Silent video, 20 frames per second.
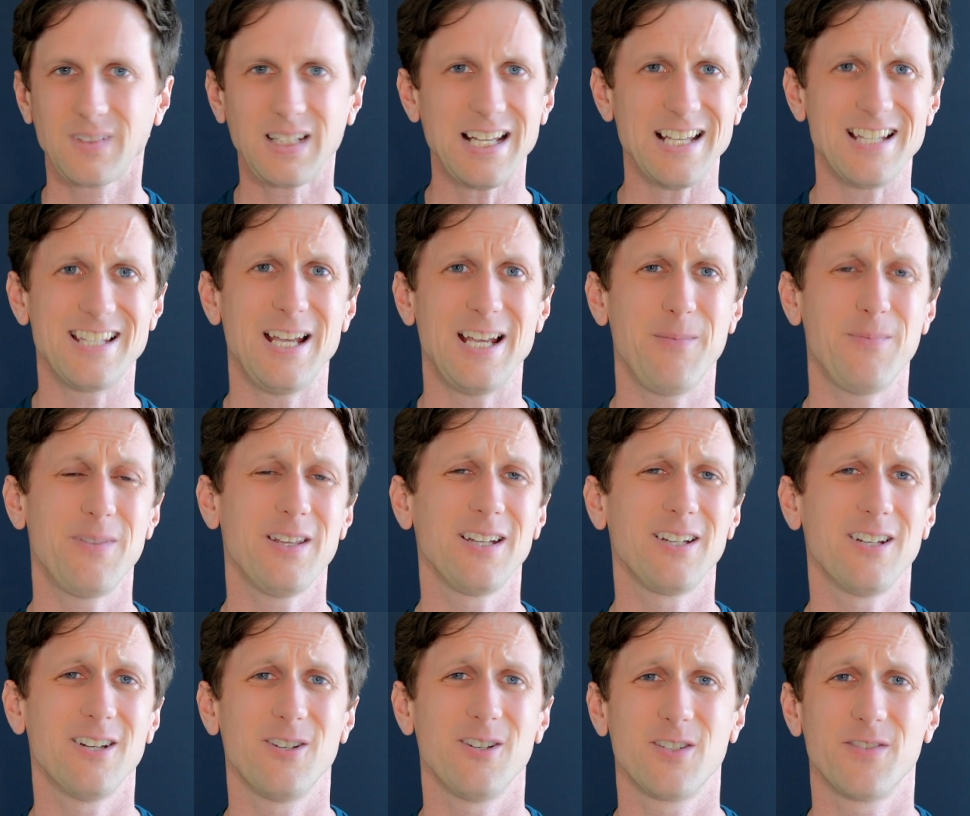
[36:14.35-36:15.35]
Same thing
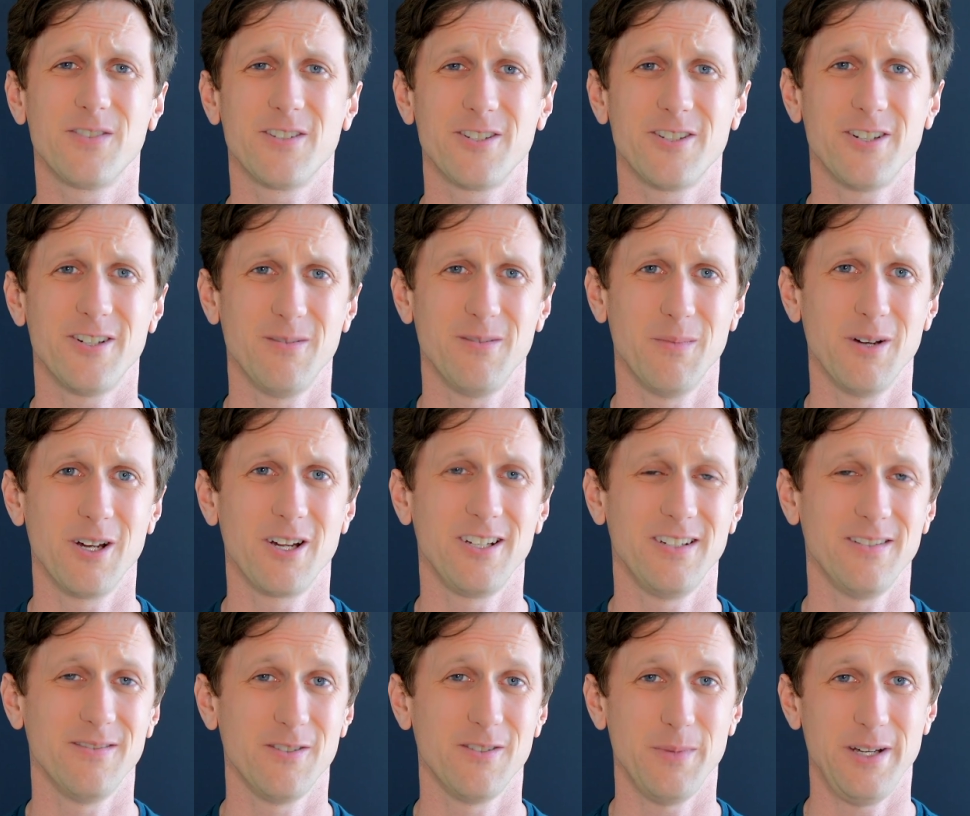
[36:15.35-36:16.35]
goes for certain market
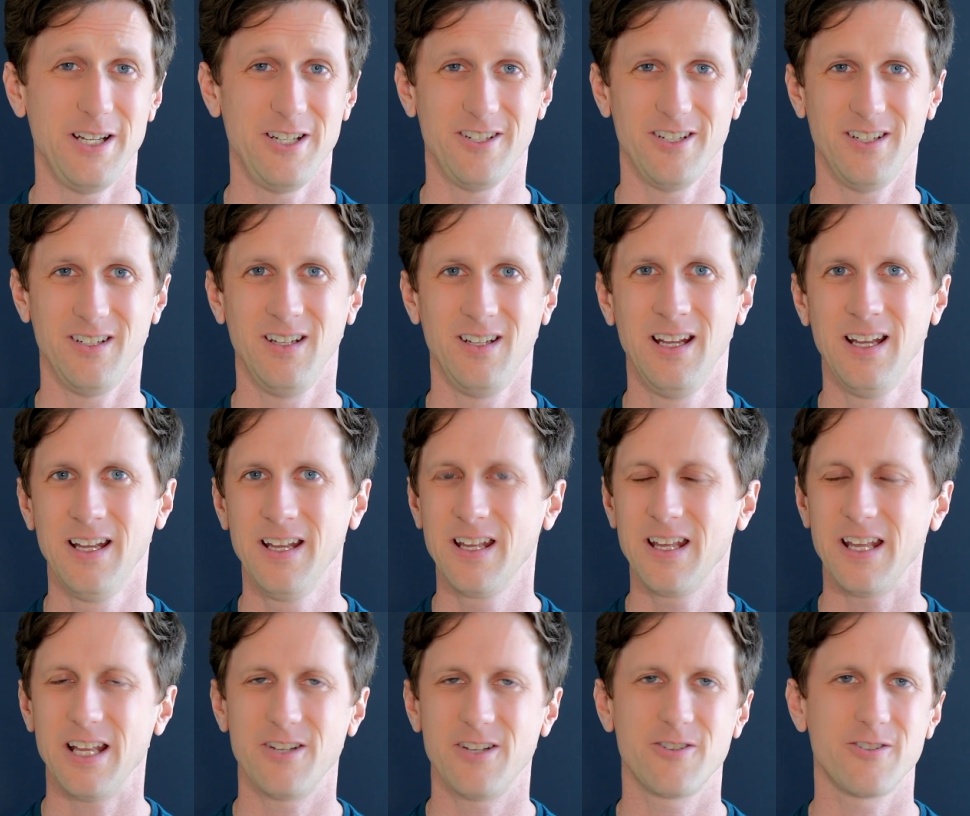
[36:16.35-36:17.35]
information,
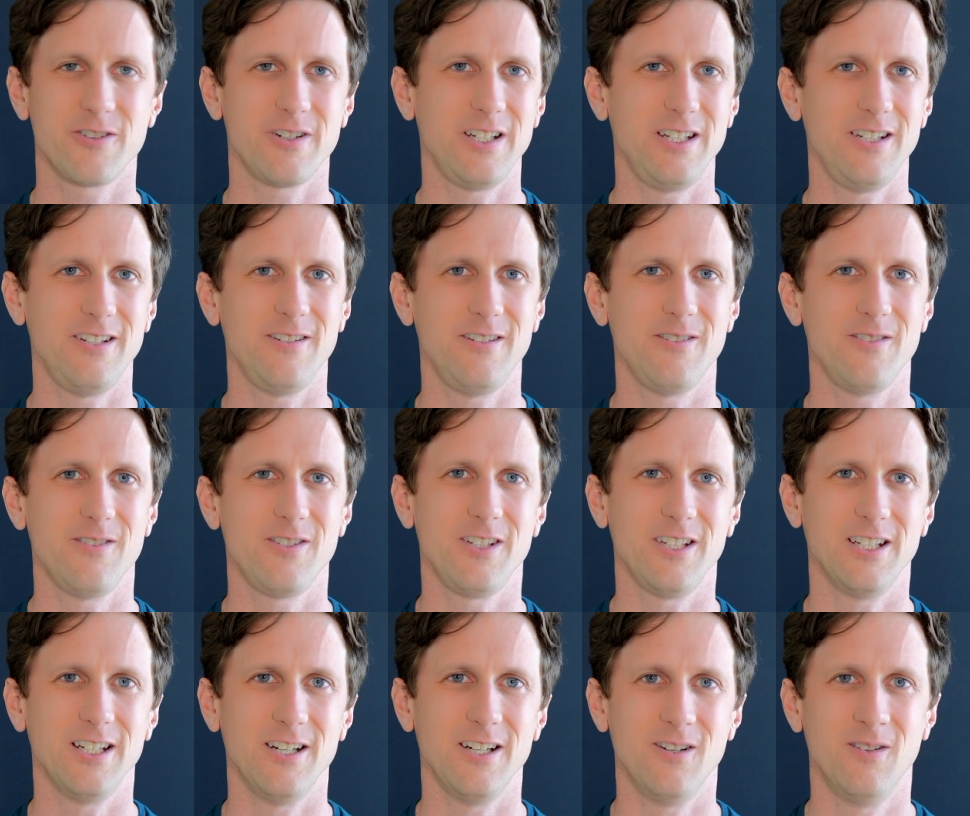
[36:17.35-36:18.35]
injury news,
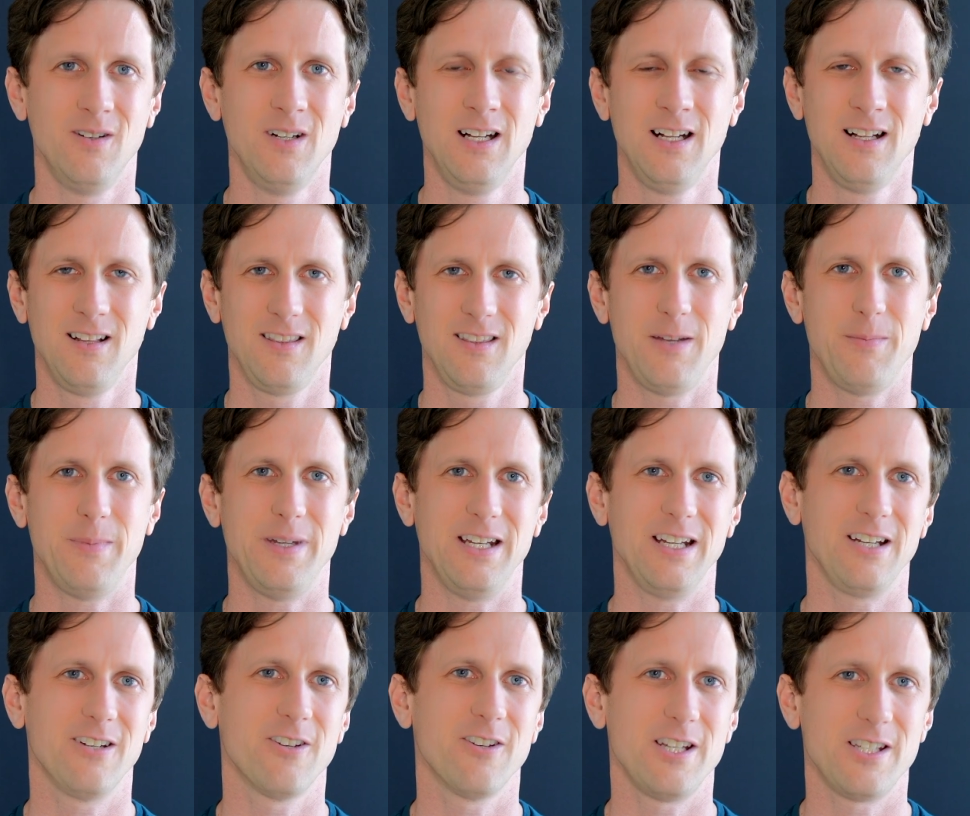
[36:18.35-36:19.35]
limit
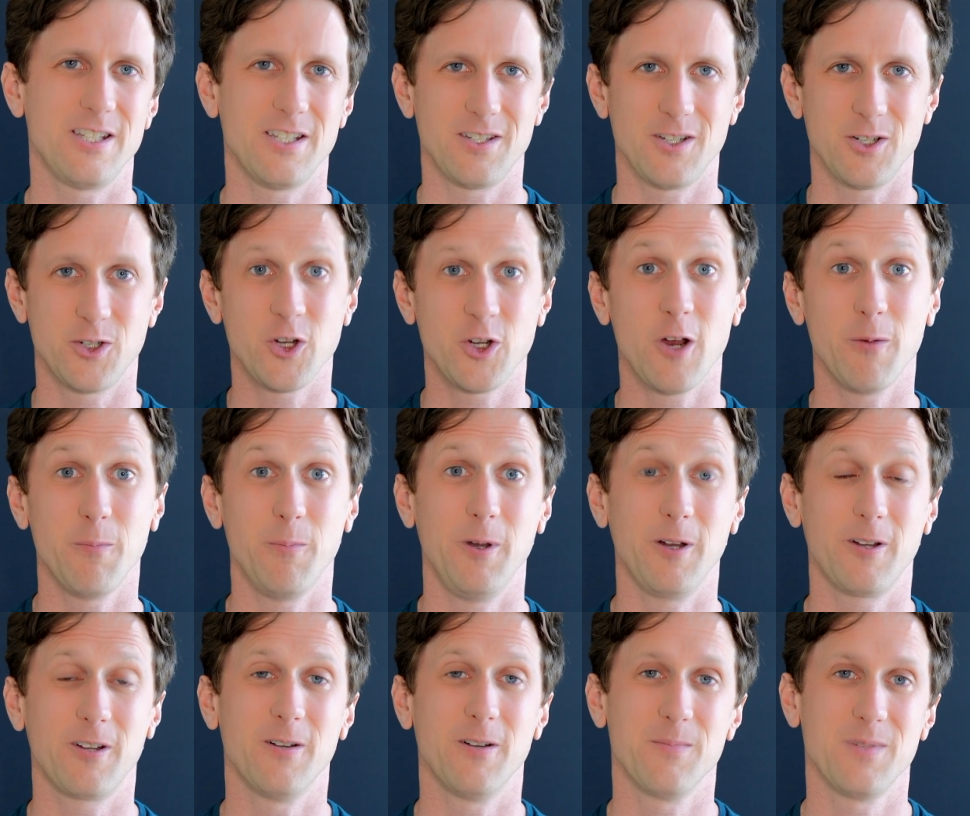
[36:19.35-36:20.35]
increases. A sharp
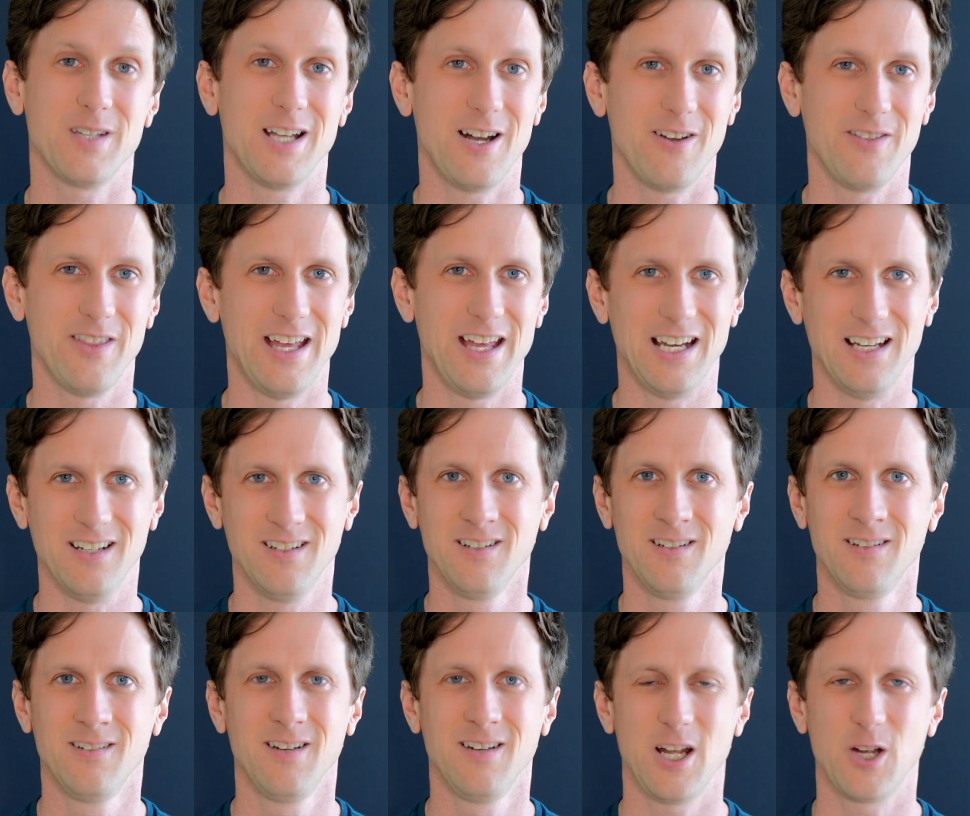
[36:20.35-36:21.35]
book comes out that
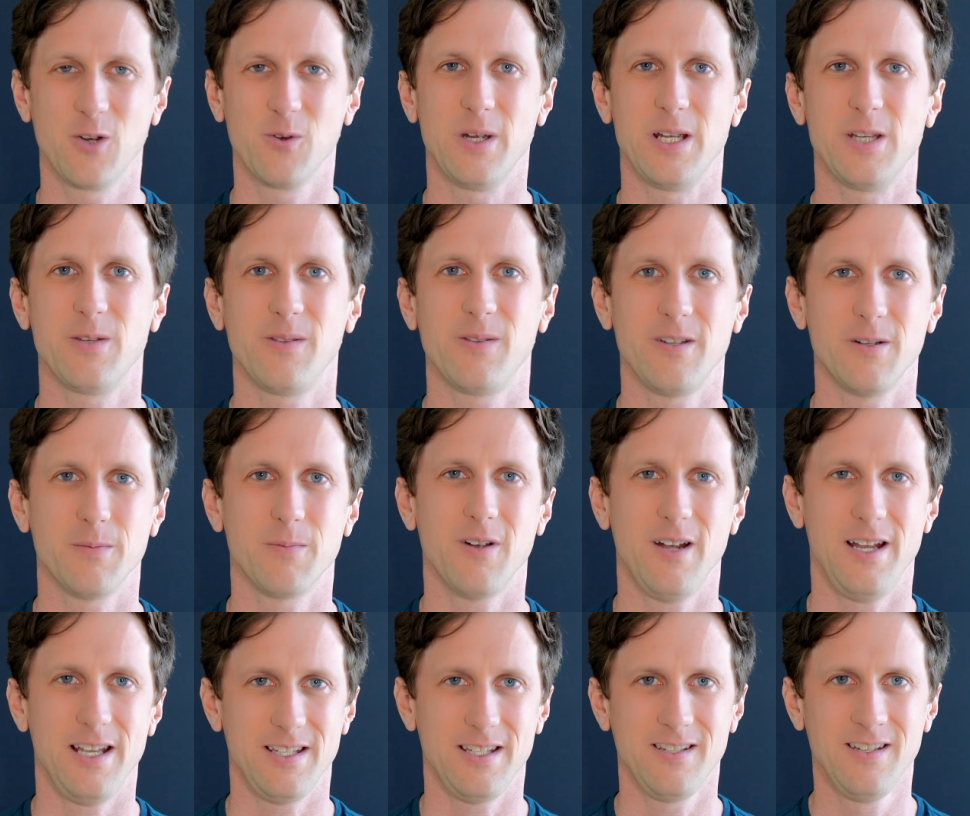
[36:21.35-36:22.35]
agrees with your
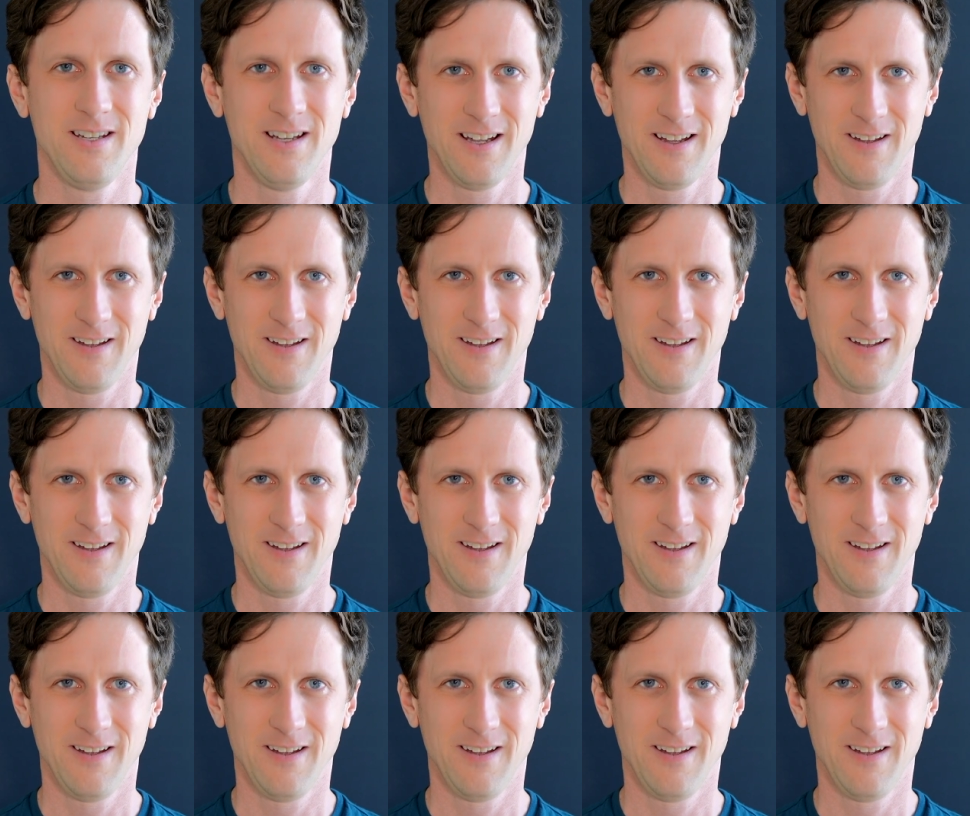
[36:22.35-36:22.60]
price.